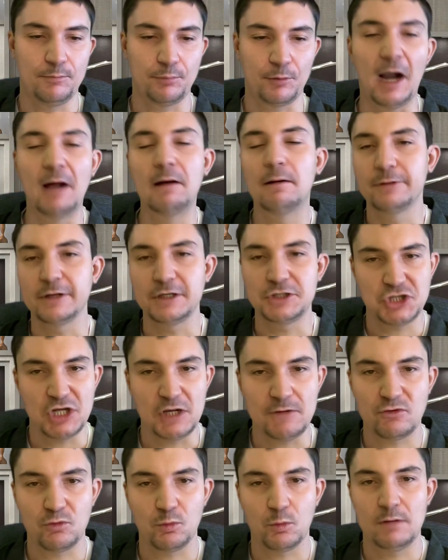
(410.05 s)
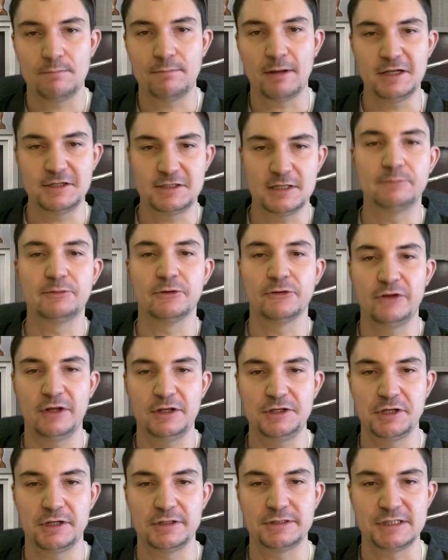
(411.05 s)
probably Chiefs win by double
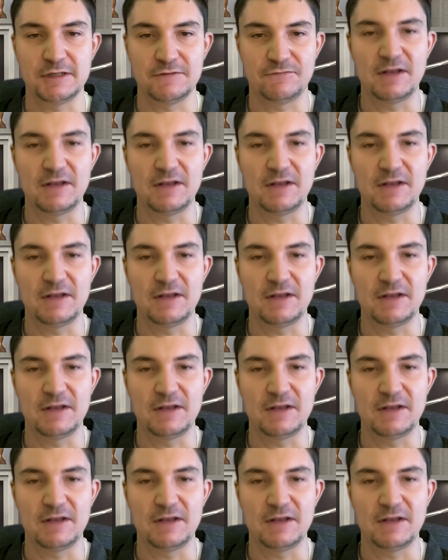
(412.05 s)
digits,